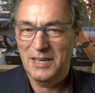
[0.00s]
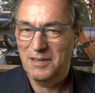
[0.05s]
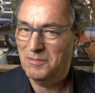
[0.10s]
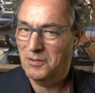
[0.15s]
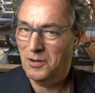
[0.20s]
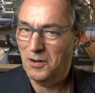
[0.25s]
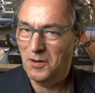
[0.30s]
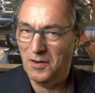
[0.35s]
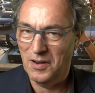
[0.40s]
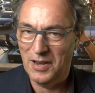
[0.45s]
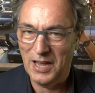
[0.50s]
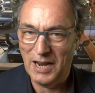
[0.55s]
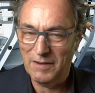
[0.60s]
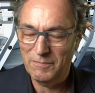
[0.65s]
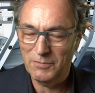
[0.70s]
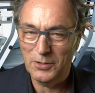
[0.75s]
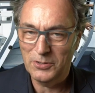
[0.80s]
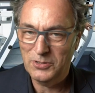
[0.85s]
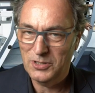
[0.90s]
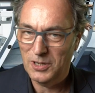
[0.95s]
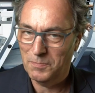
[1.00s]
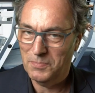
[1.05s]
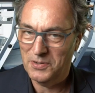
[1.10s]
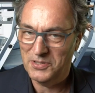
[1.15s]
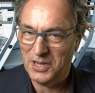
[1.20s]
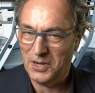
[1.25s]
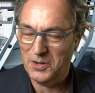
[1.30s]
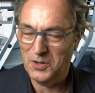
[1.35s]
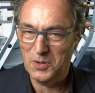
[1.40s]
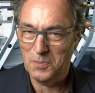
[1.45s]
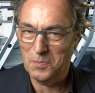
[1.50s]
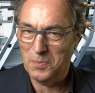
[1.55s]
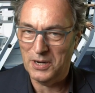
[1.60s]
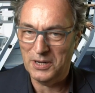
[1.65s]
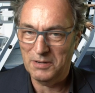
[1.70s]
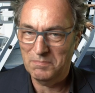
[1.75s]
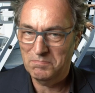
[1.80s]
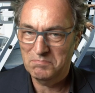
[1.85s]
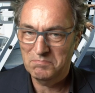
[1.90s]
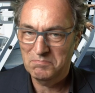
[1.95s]
online virtual presenter,
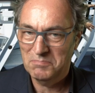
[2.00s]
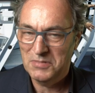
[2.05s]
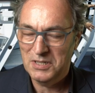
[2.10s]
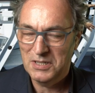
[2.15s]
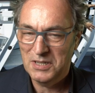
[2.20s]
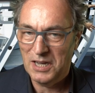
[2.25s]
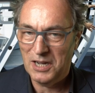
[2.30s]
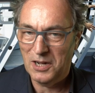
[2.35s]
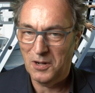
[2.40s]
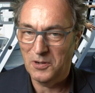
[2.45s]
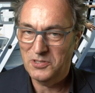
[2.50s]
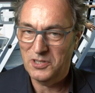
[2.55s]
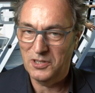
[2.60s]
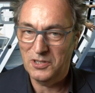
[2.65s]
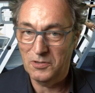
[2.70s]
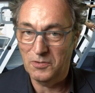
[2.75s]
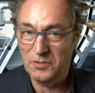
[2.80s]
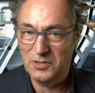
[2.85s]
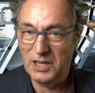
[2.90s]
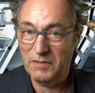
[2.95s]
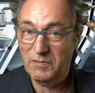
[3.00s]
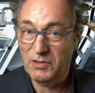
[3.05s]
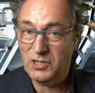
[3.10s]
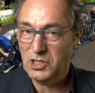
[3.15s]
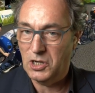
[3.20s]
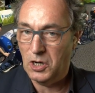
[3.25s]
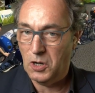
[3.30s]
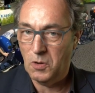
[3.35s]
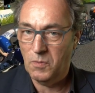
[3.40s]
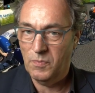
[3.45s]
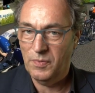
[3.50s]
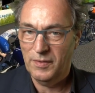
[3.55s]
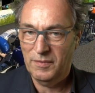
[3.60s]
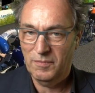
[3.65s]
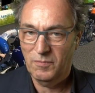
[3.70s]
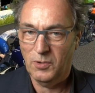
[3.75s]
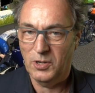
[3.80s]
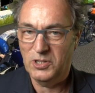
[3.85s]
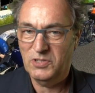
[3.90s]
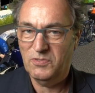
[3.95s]
but I also do a TV show.
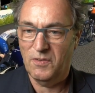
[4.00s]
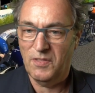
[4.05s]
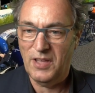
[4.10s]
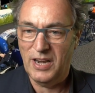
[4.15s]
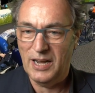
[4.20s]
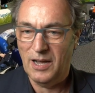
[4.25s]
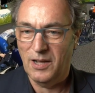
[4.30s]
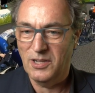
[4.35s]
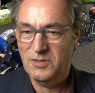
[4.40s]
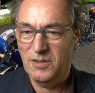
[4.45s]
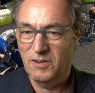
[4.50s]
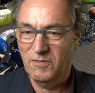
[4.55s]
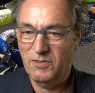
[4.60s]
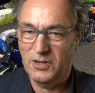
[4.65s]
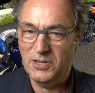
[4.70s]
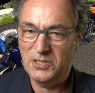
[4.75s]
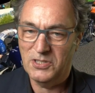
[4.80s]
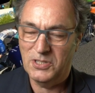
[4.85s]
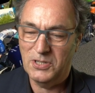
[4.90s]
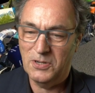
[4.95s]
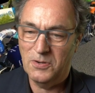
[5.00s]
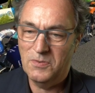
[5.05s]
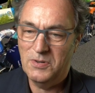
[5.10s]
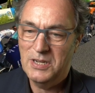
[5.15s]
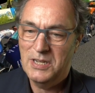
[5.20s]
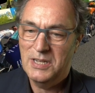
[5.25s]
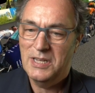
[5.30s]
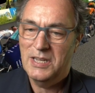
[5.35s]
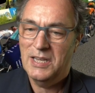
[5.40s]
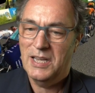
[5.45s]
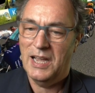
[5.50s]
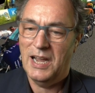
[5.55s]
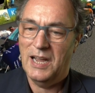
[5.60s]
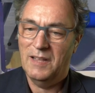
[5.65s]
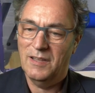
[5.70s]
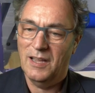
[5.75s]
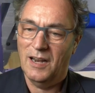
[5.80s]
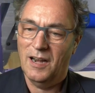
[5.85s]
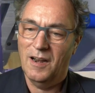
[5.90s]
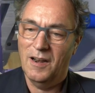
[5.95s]
Watch for the announcement very soon.
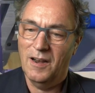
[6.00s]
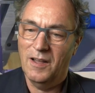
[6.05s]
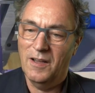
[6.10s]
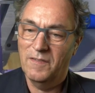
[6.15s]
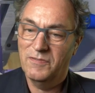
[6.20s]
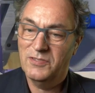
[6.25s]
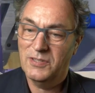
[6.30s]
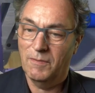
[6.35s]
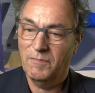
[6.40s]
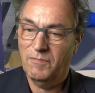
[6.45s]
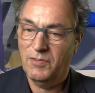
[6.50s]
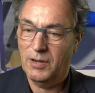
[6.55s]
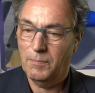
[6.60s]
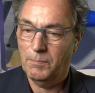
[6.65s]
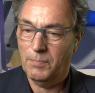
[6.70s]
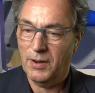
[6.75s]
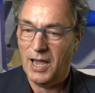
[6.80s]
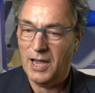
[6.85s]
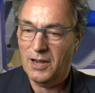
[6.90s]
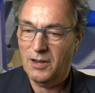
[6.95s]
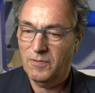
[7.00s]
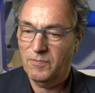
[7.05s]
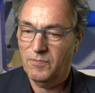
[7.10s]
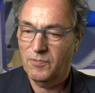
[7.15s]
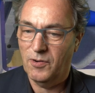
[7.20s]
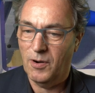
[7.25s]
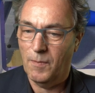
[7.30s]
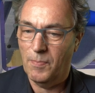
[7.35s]
And I'd love some feedback from